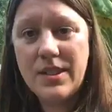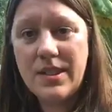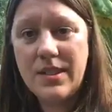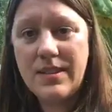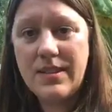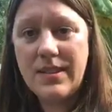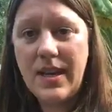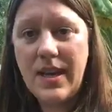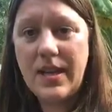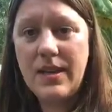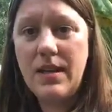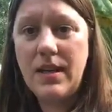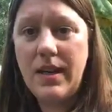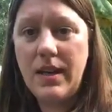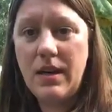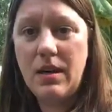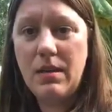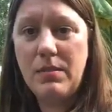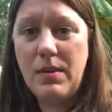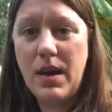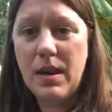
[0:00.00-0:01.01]
she said in
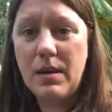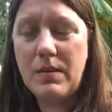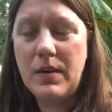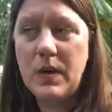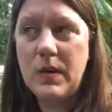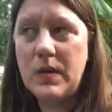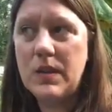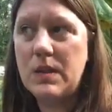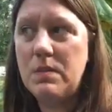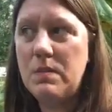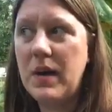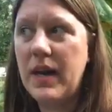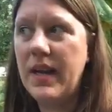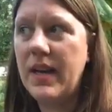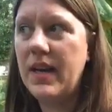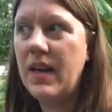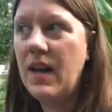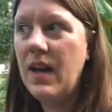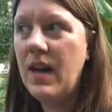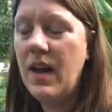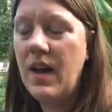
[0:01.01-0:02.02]
her blog post, but
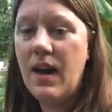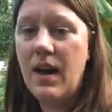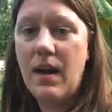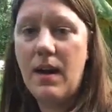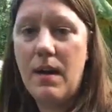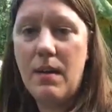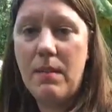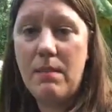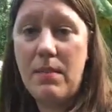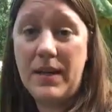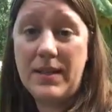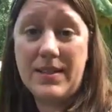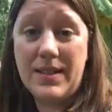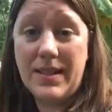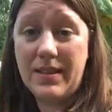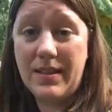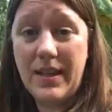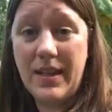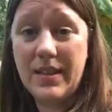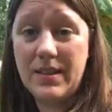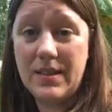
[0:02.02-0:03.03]

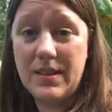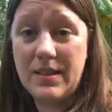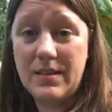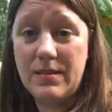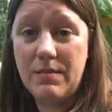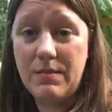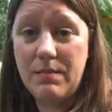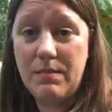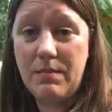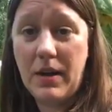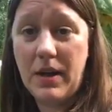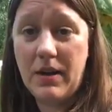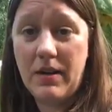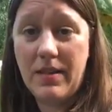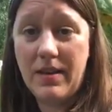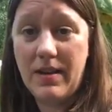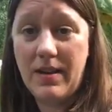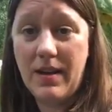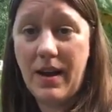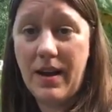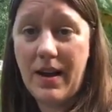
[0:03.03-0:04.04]
basically it's better
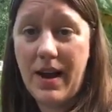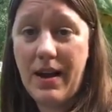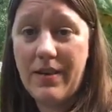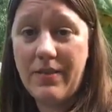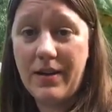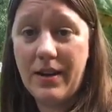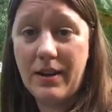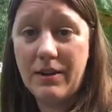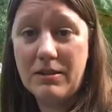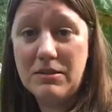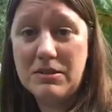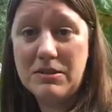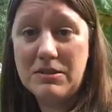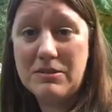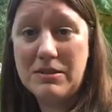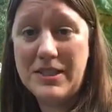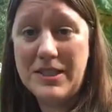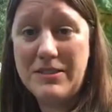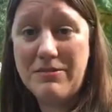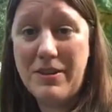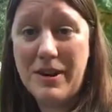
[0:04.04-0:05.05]
than not having
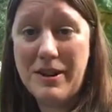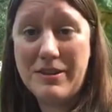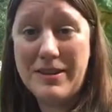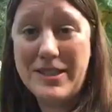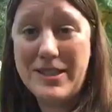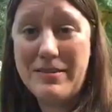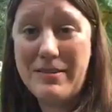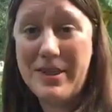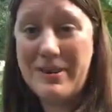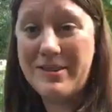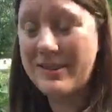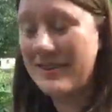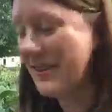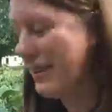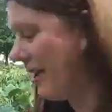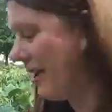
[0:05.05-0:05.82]
fried green tomatoes at